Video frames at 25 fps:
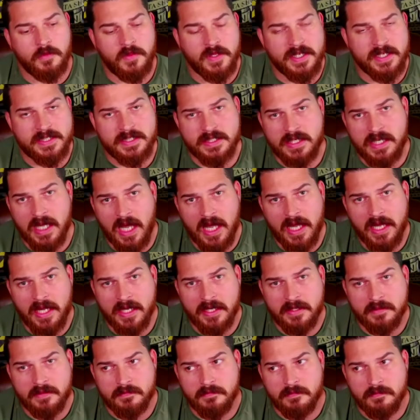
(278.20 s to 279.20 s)
this
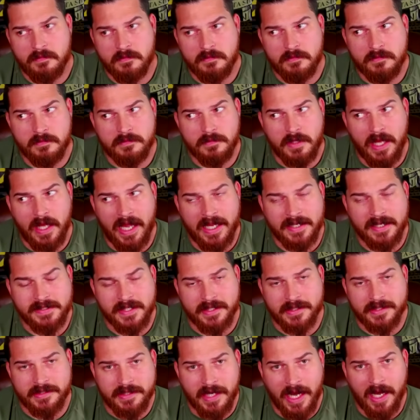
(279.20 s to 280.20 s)
guy
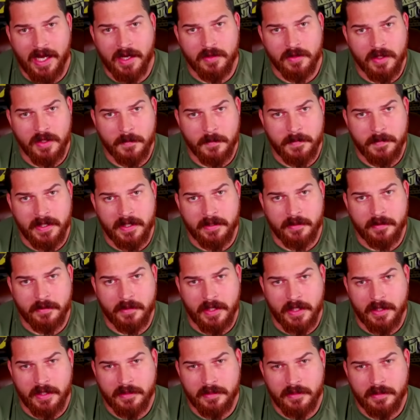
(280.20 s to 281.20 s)
has like dial up
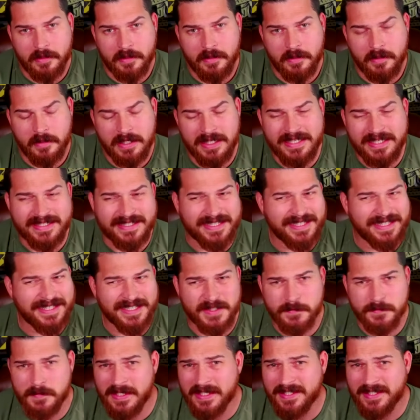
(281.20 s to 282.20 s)
internet. He's in
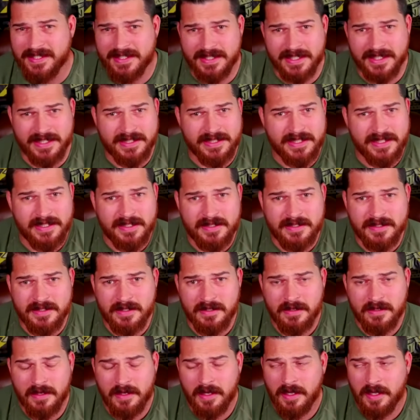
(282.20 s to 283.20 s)
his mid
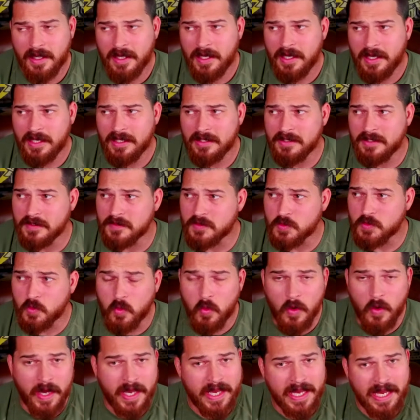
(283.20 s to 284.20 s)
60s. He lives
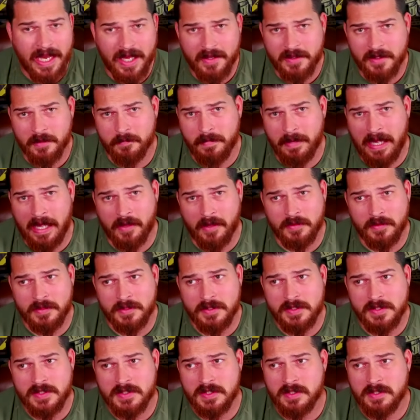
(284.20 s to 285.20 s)
way out in the
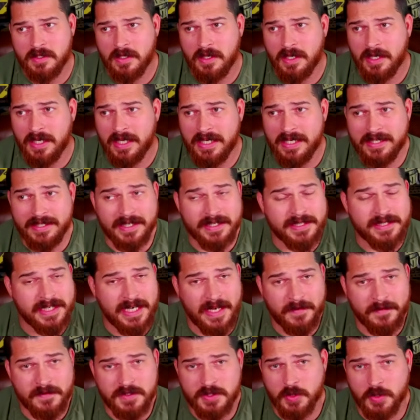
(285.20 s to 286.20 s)
mountains. He
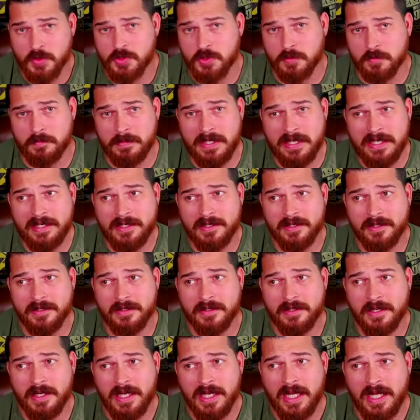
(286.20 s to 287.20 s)
doesn't have social
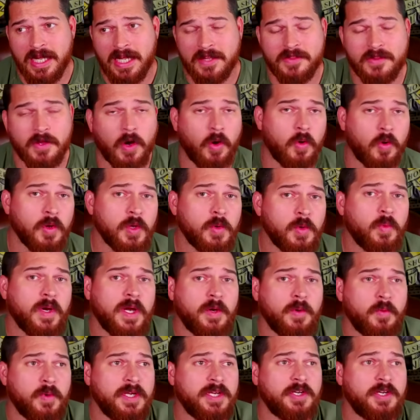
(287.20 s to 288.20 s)
media. And the only
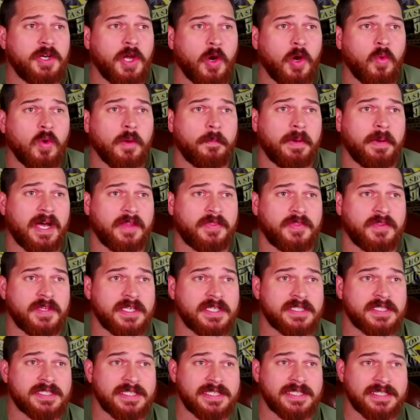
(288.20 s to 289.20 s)
way we know about
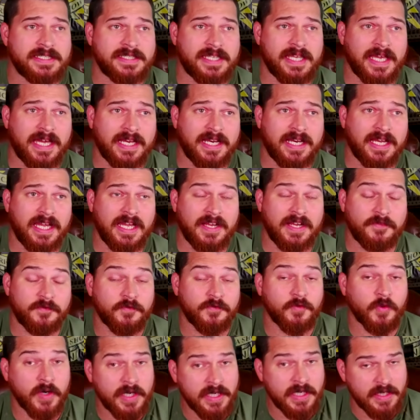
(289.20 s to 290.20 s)
this is that a
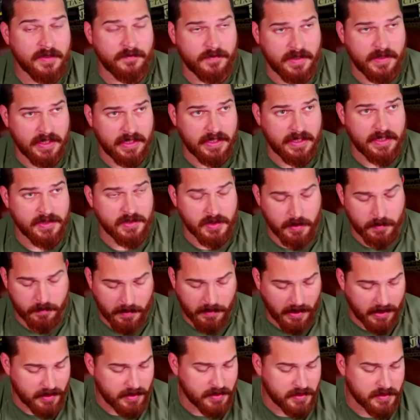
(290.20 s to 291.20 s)
friend of his, and
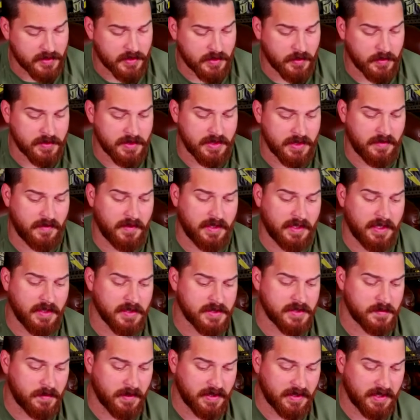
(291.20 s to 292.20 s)
I'm not going to disclose anything
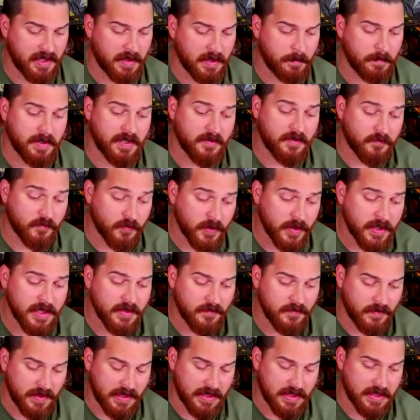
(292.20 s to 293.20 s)
else about that, but a
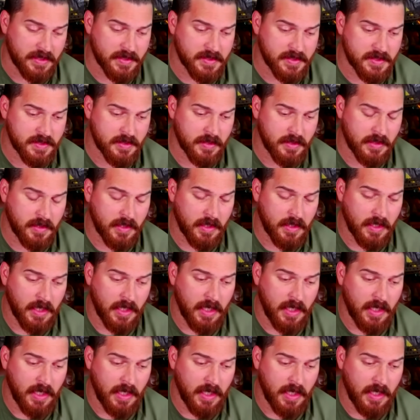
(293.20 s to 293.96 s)
friend of his,